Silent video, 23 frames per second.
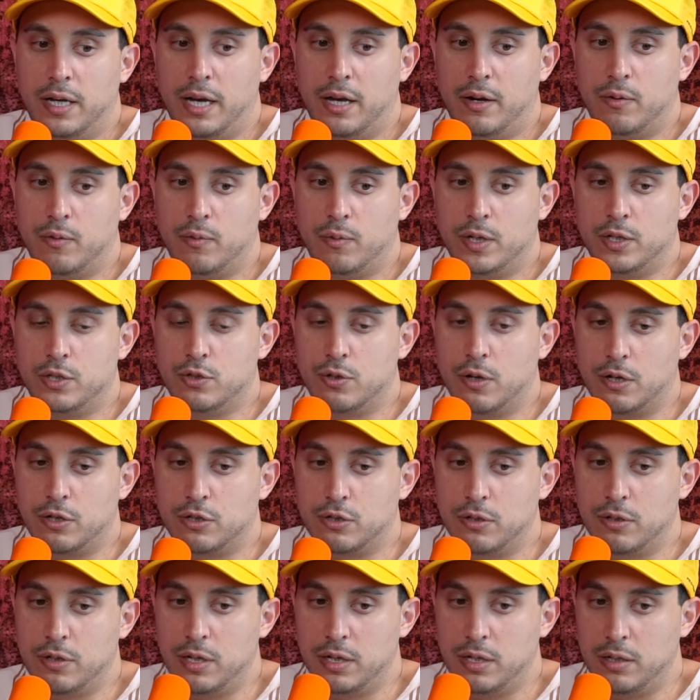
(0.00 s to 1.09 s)
get
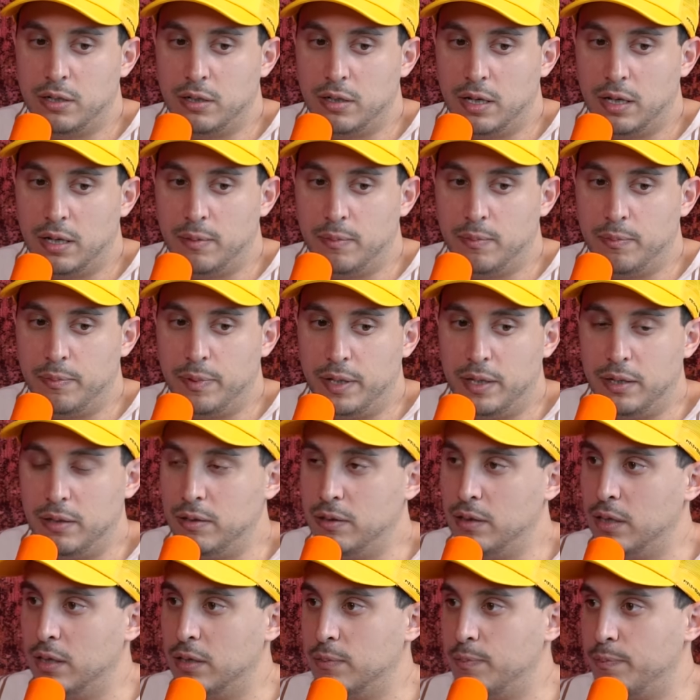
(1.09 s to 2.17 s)
restructured and
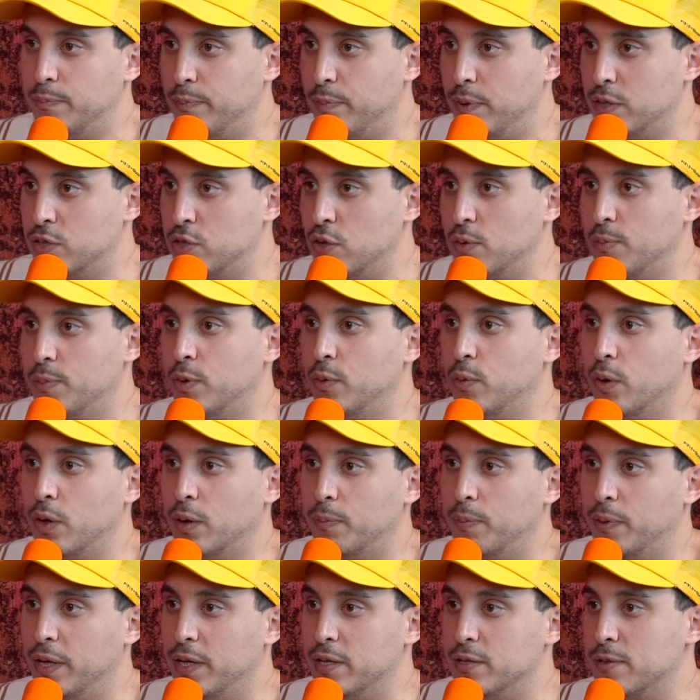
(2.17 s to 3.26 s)
be a suitable
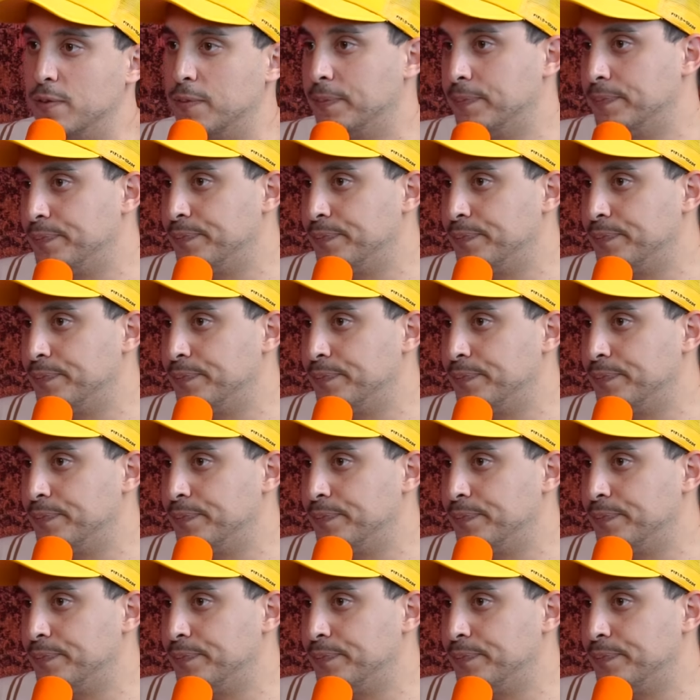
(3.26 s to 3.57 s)
workplace.